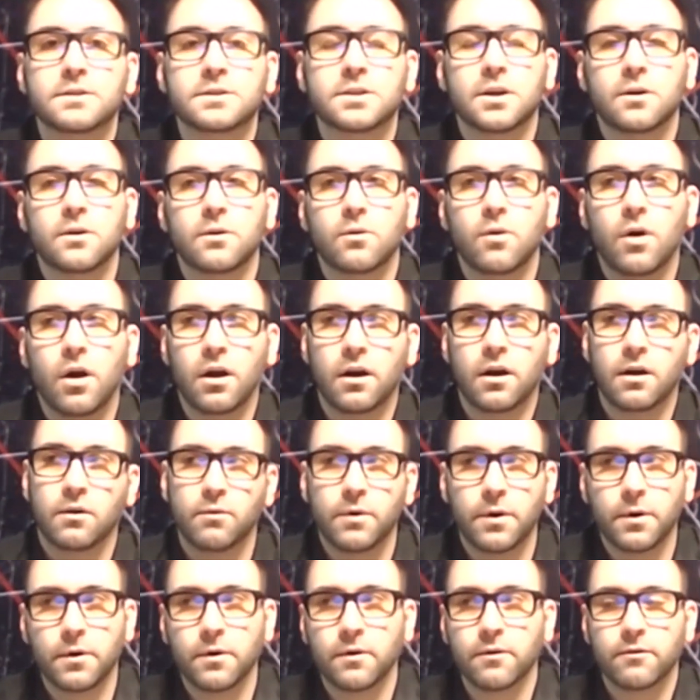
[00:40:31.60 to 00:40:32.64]
So
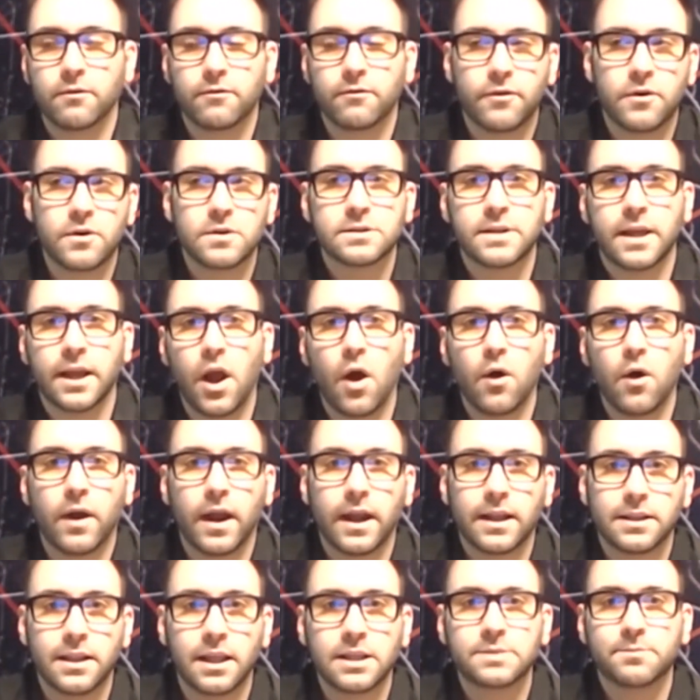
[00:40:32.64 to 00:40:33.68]
we were first like,
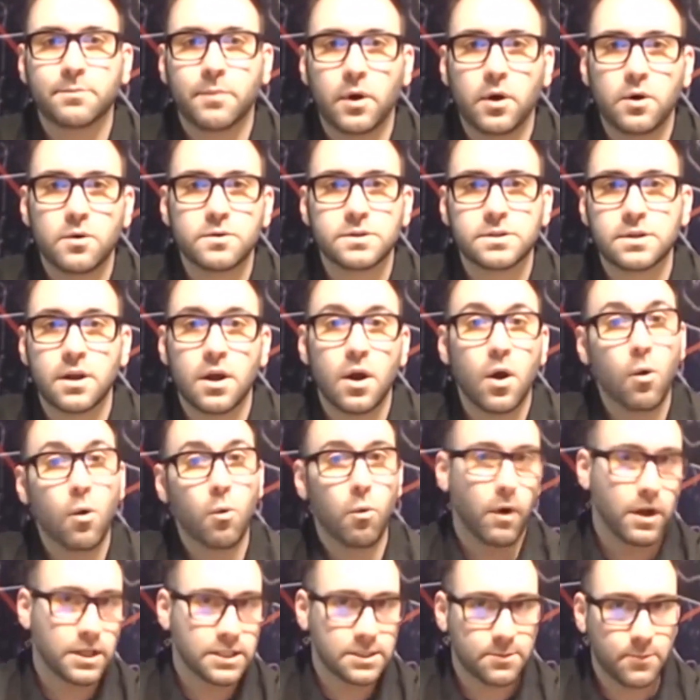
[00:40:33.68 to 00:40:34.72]
okay, let's post
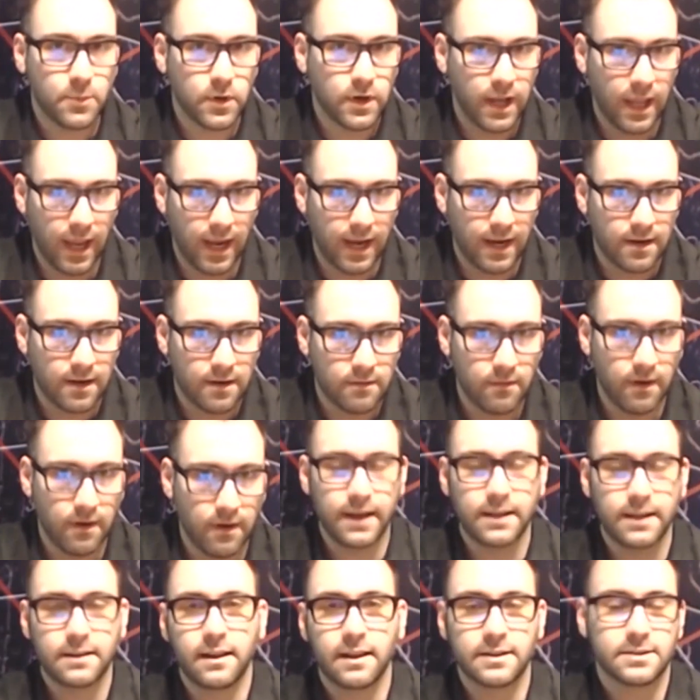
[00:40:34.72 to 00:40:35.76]
once per day,
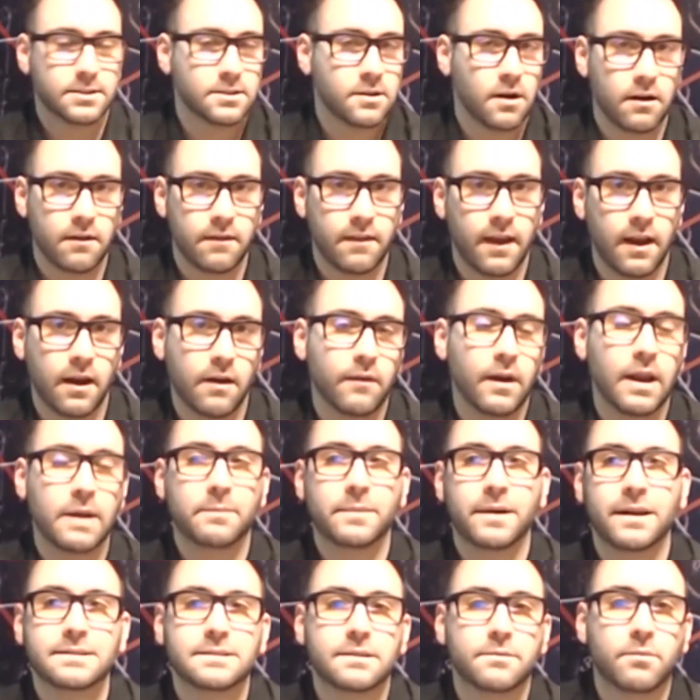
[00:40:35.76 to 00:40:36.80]
right? Let's start there,
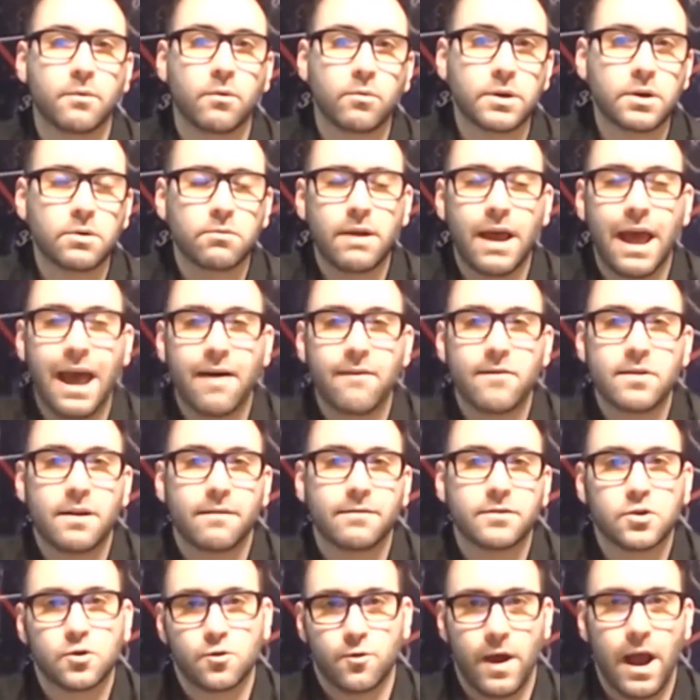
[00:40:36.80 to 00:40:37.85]
right? But I said, well, we don't have
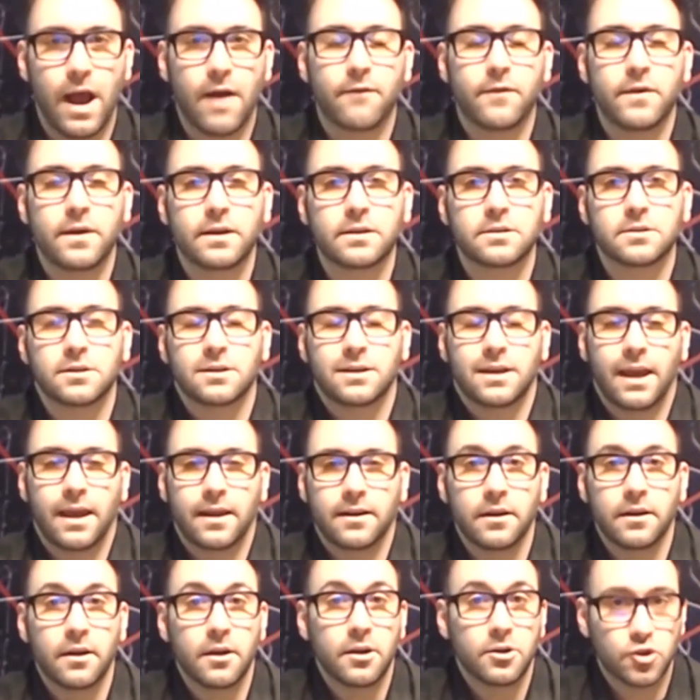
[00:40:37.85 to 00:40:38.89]
enough traffic to
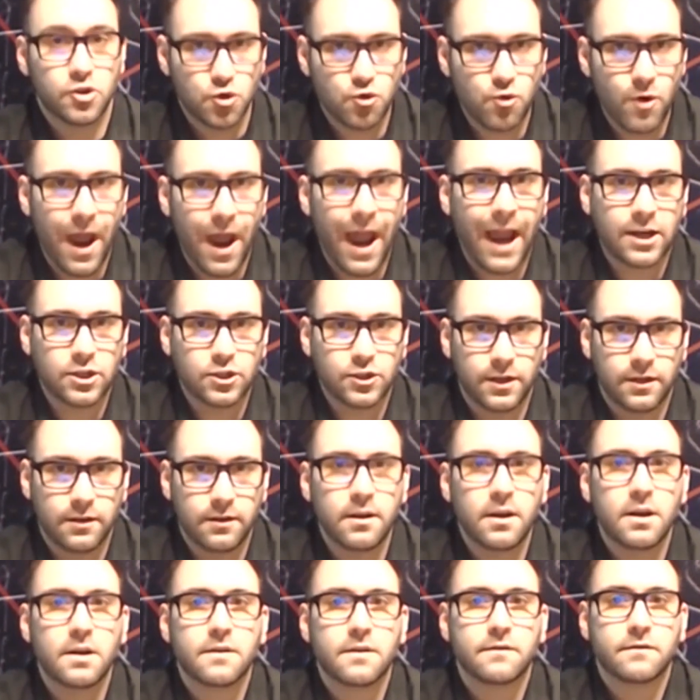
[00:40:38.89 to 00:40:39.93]
get
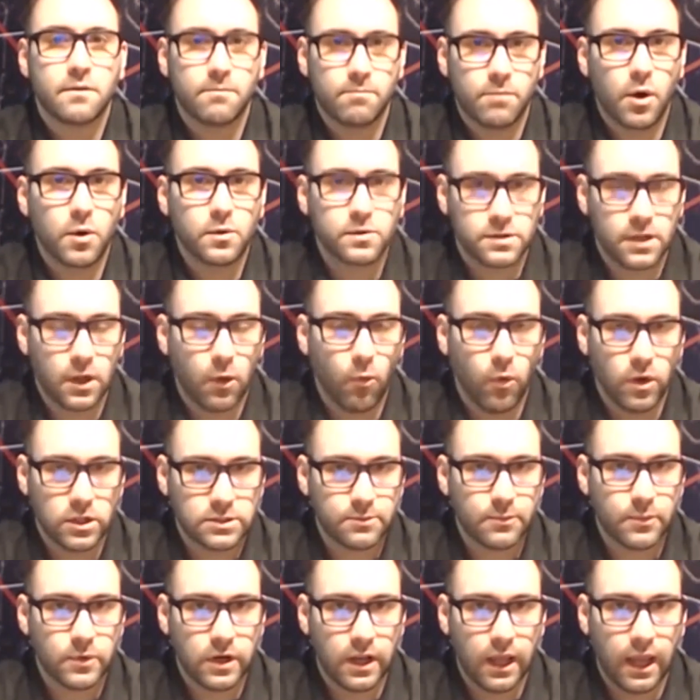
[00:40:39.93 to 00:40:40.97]
traction from posting
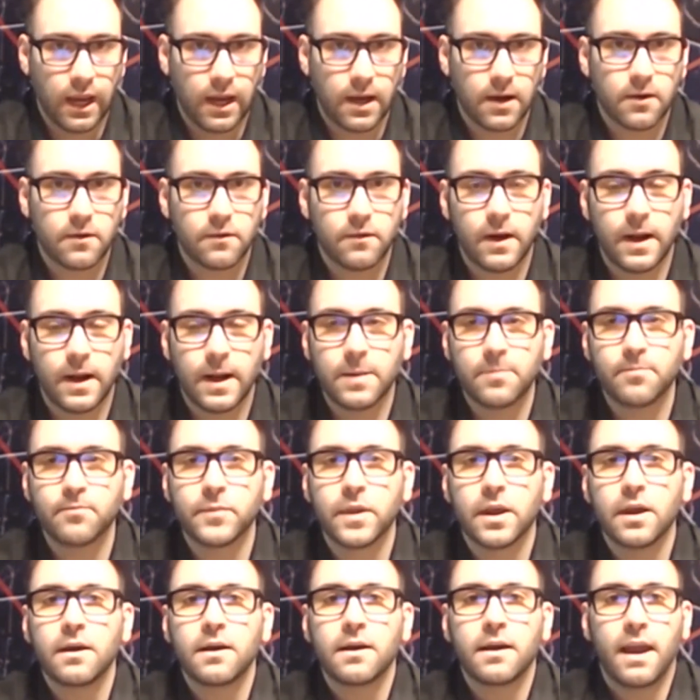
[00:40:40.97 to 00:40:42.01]
once per day,
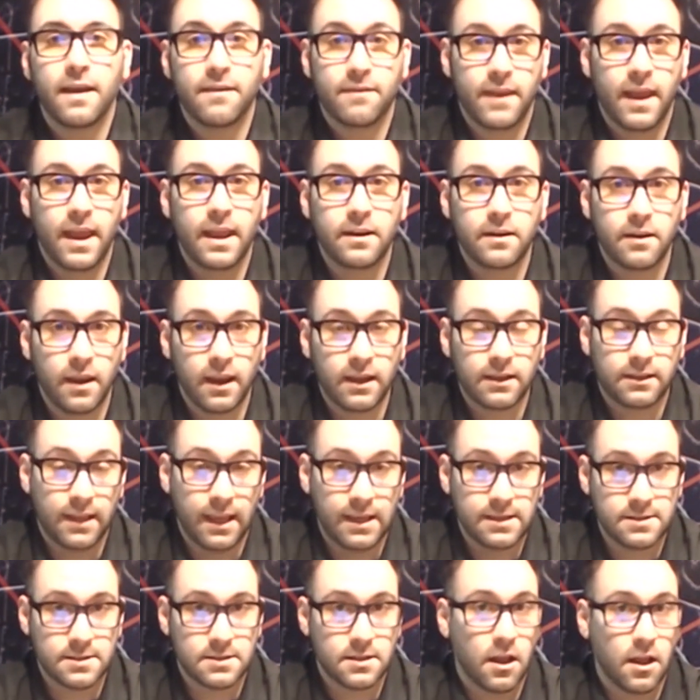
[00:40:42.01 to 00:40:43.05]
right? And then it
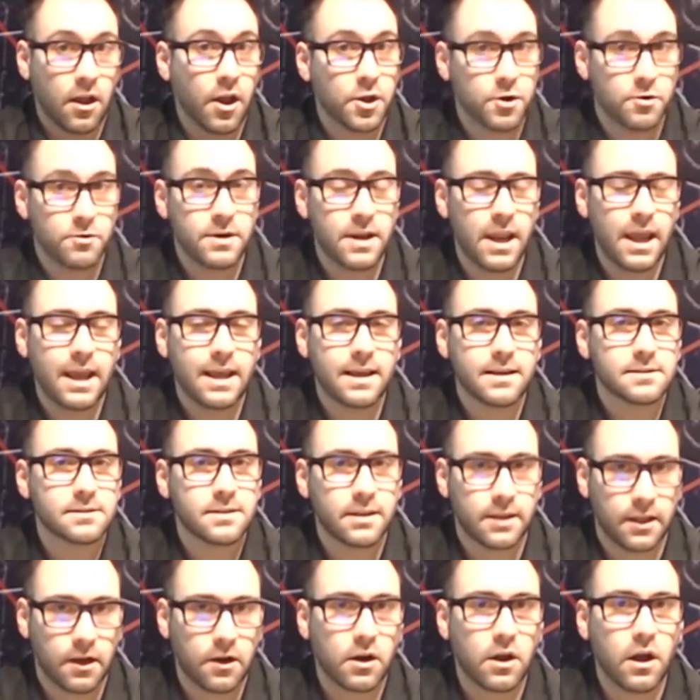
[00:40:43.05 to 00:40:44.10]
takes us 100 days
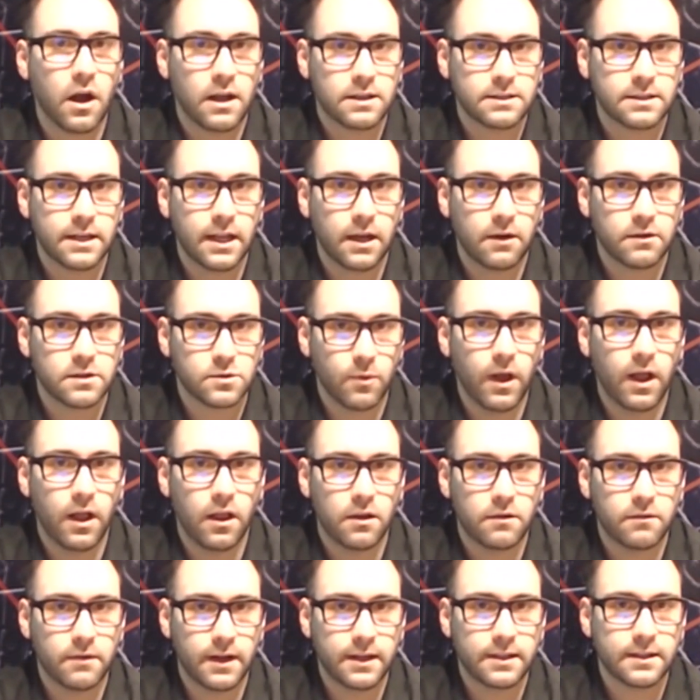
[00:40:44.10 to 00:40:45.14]
to get our content out as
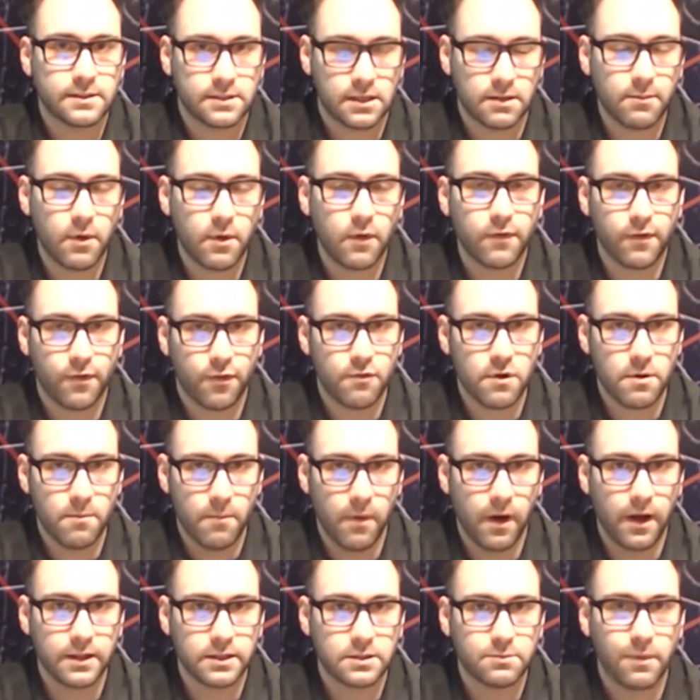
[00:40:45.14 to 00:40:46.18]
well, right? It's going to be over 3
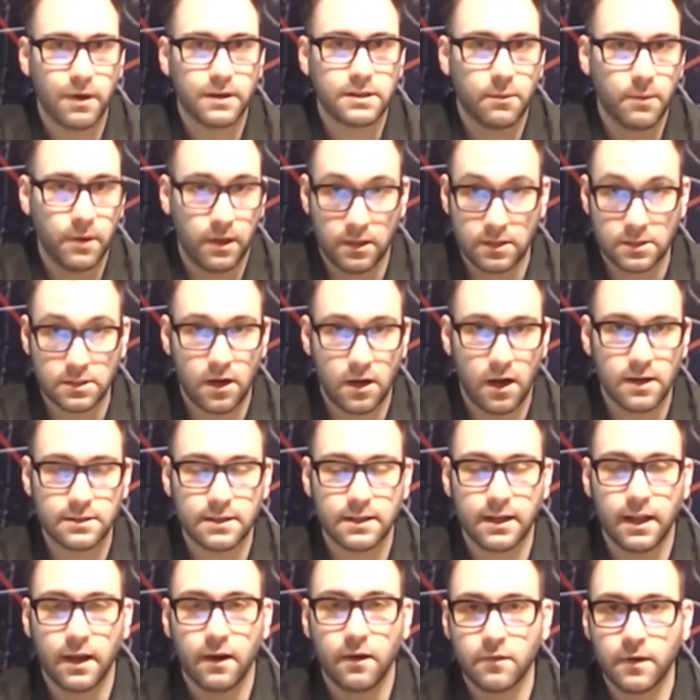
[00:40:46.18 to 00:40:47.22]
months by the time we get this
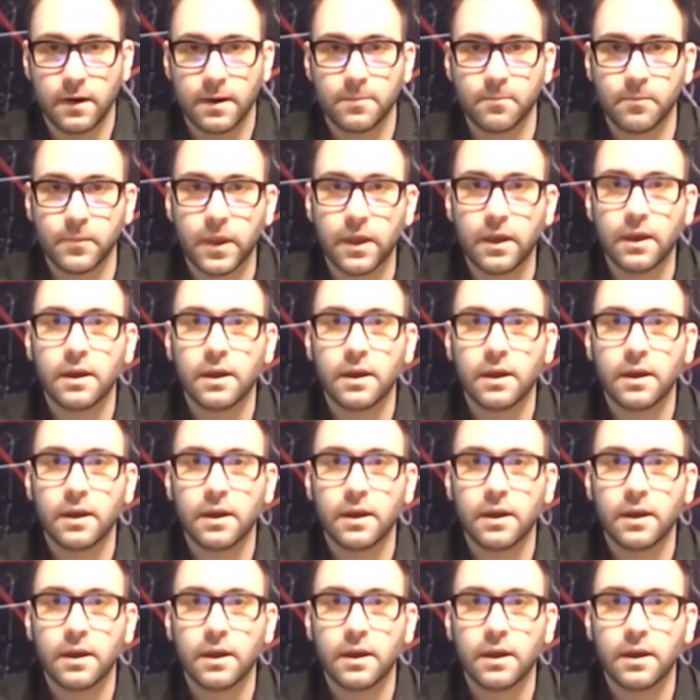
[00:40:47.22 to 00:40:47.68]
content out, right?